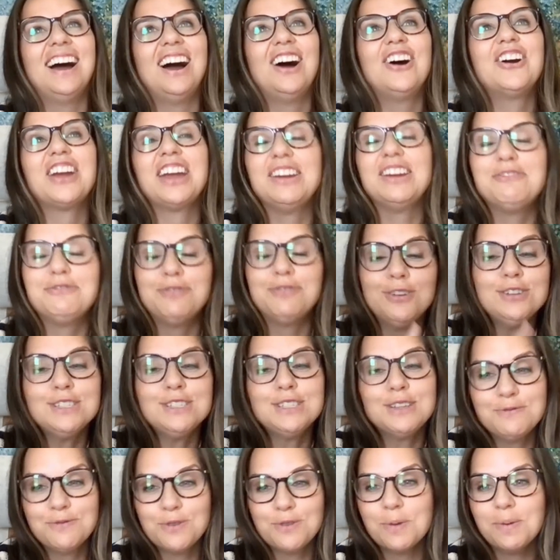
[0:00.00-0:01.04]
Okay, first
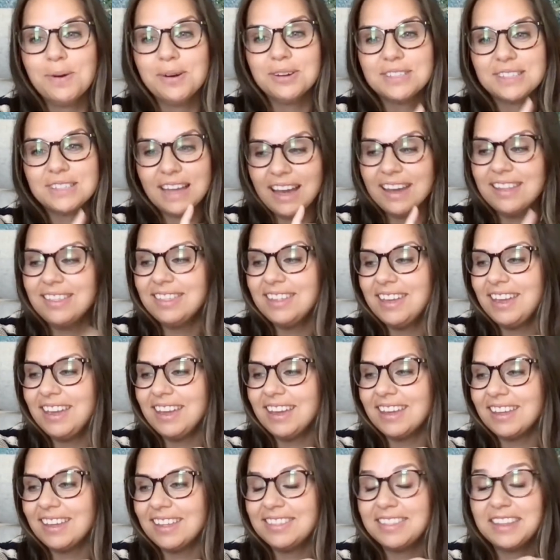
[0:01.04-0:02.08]
and foremost, I
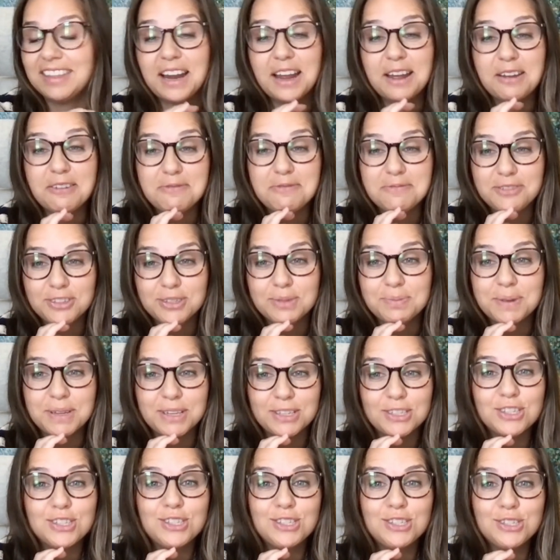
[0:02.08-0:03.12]
think that I've just
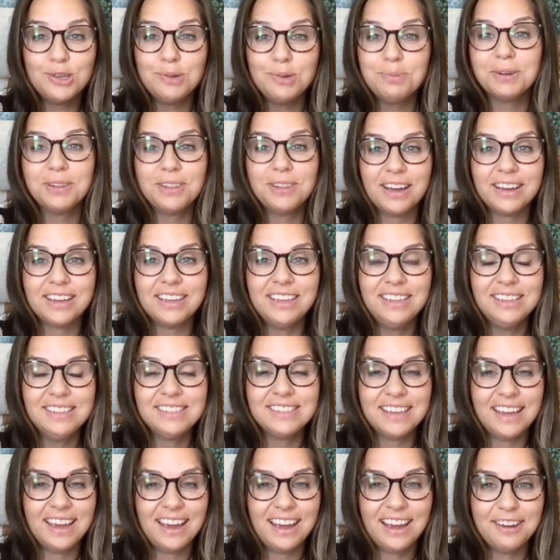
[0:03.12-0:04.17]
been super lucky
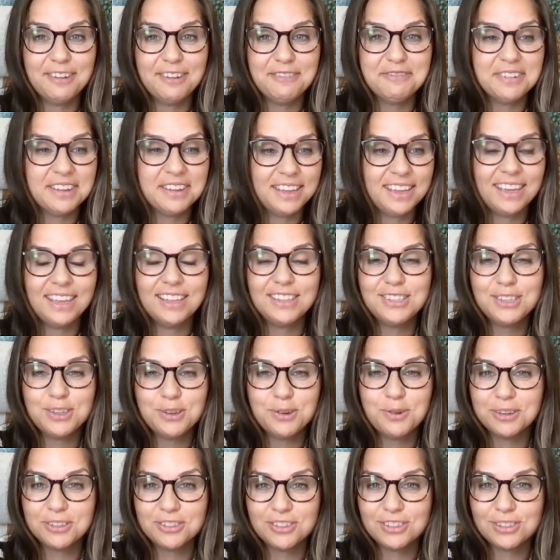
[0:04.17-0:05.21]
to have kids
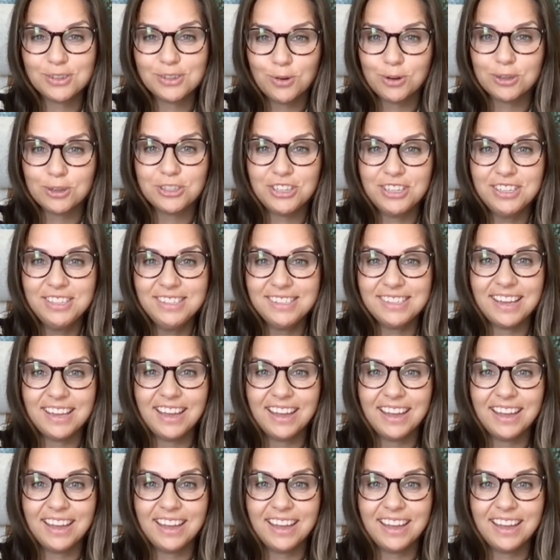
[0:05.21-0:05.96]
who are just gorgeous.